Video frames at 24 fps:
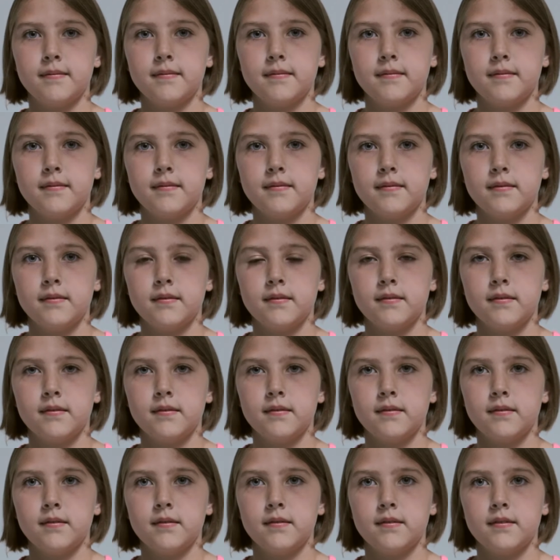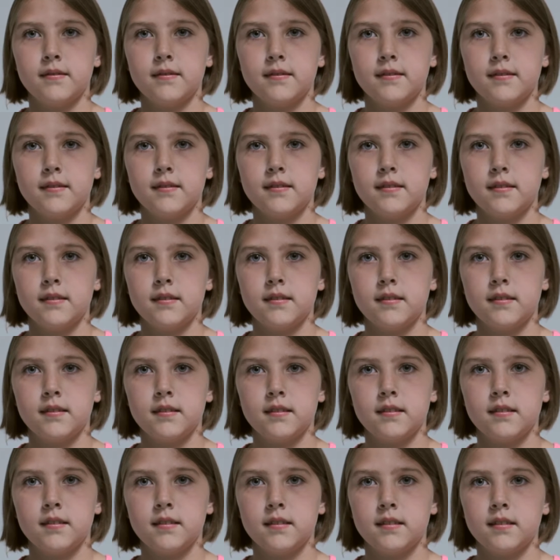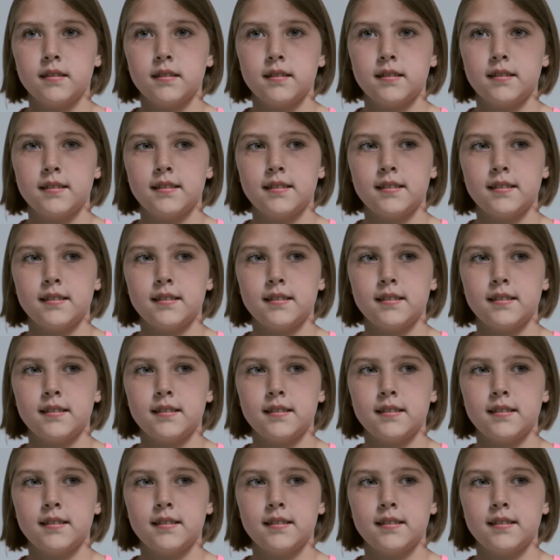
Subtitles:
(not speaking)